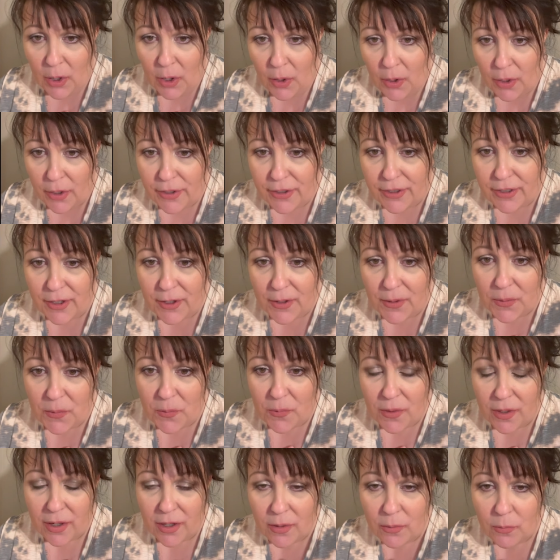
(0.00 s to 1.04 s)
You know,
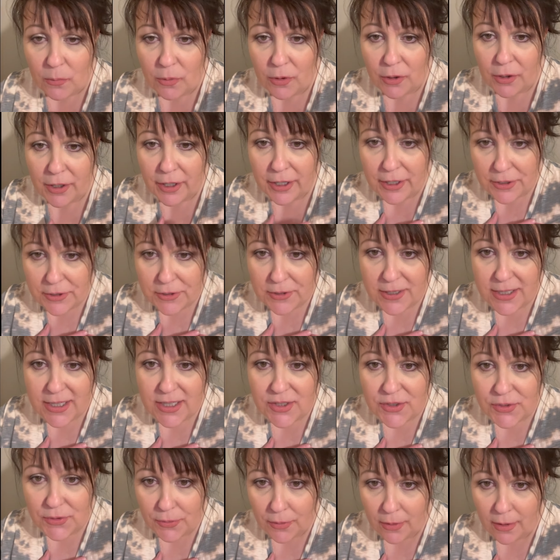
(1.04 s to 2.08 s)
we're country
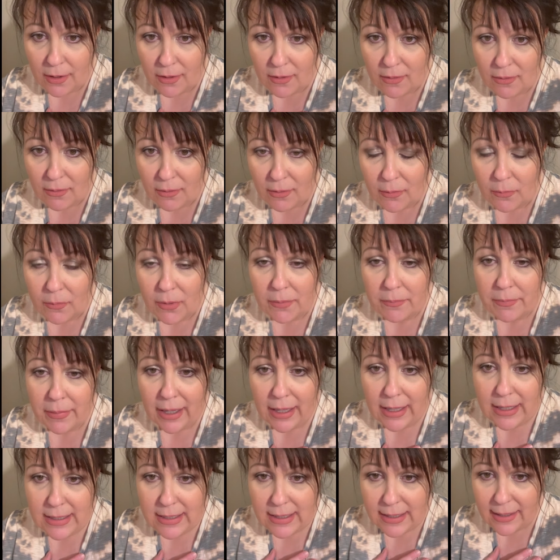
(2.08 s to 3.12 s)
strong. We
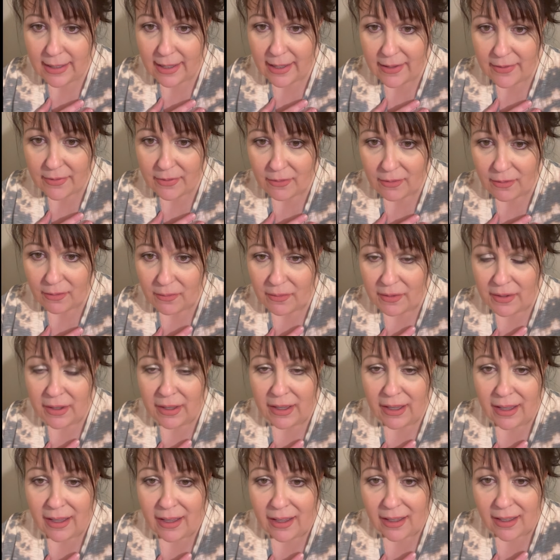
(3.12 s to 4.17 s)
band together.
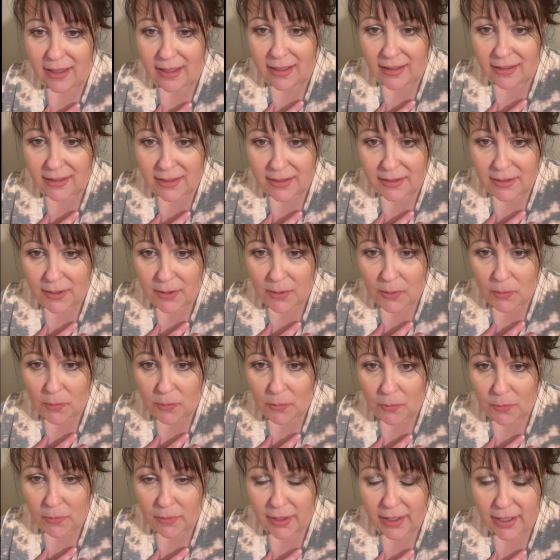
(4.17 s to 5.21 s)
You know,
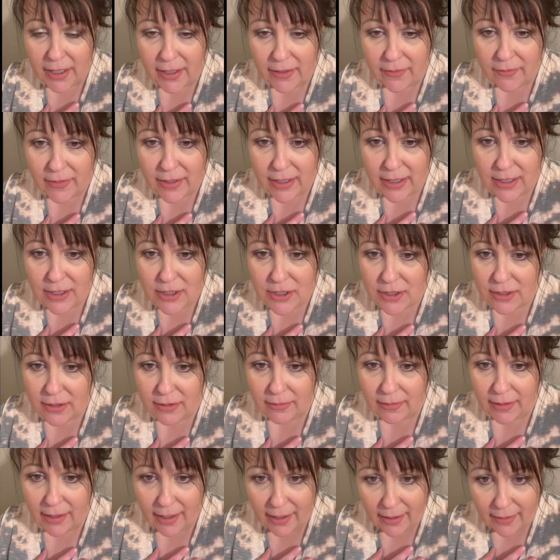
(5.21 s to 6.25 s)
we'll give each
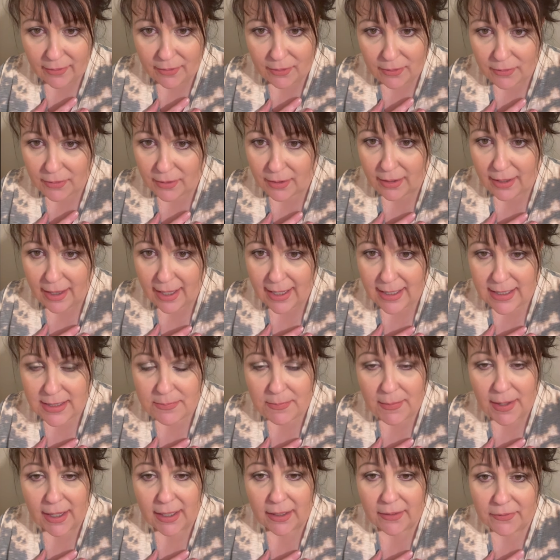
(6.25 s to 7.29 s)
other the last
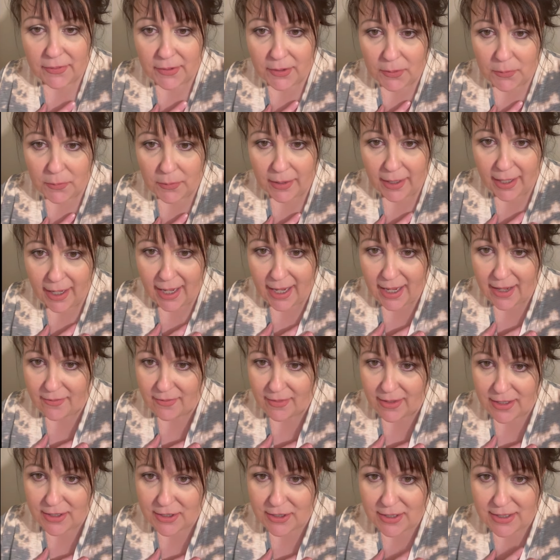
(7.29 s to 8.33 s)
bite of food we have.
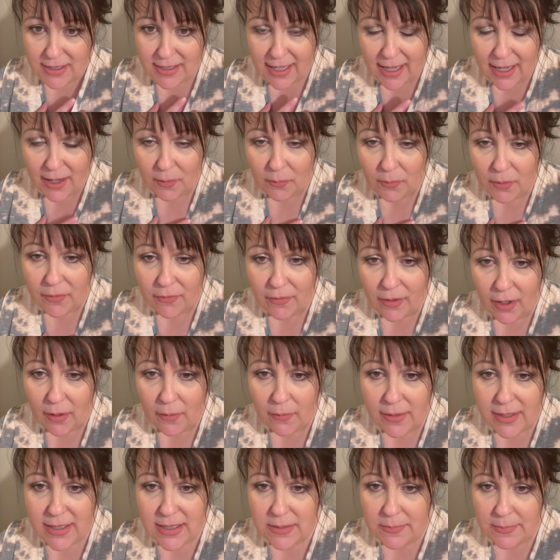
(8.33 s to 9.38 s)
That's just how we've
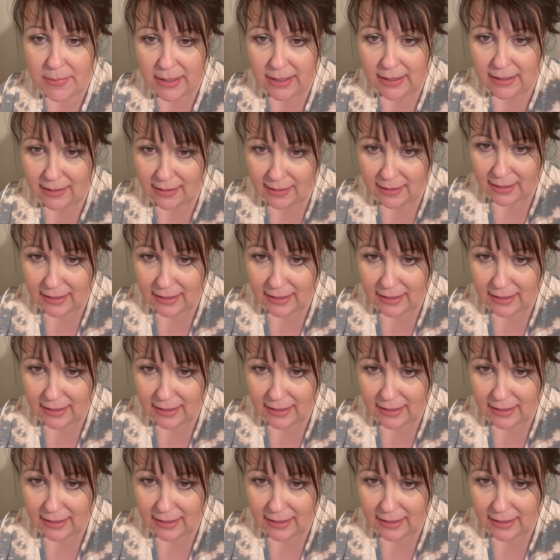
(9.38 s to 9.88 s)
always been.